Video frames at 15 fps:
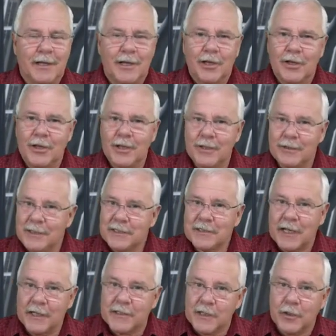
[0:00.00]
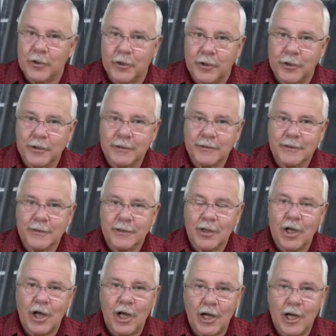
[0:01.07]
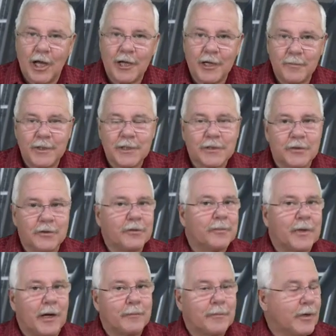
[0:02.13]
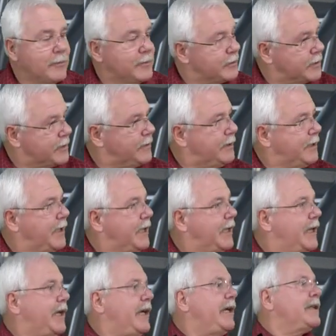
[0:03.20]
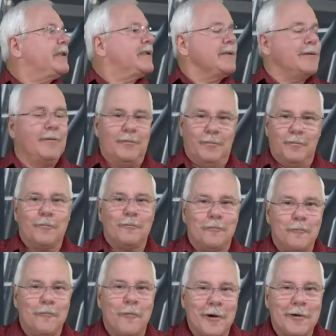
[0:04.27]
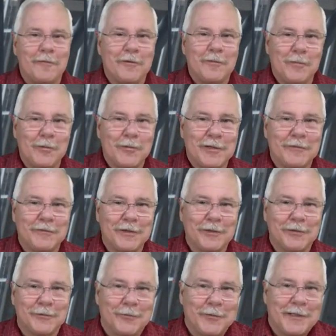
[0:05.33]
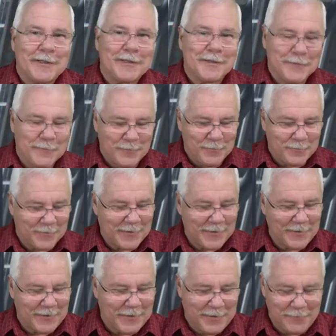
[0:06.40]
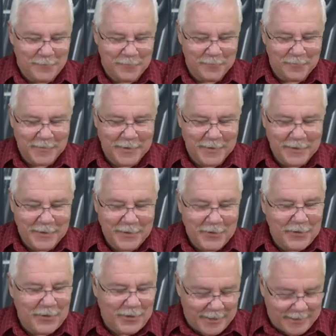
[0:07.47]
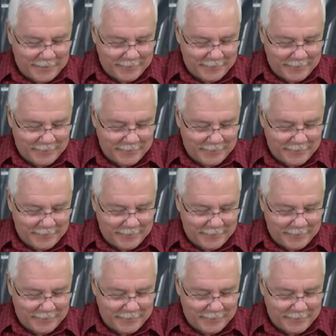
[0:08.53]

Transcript: these guys are good. A line abreast loop, I promise you, it's one of the more difficult ones. Okay. All right.